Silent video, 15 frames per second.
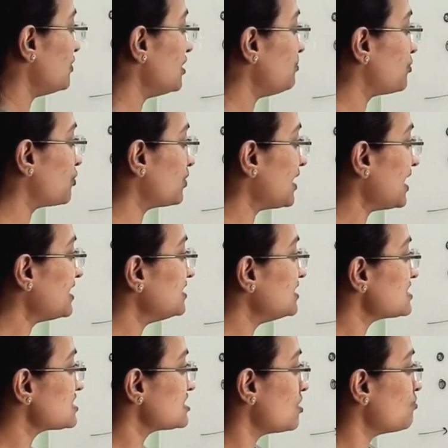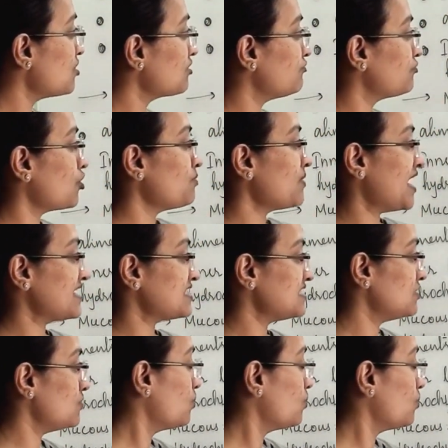will protect the stomach from acid.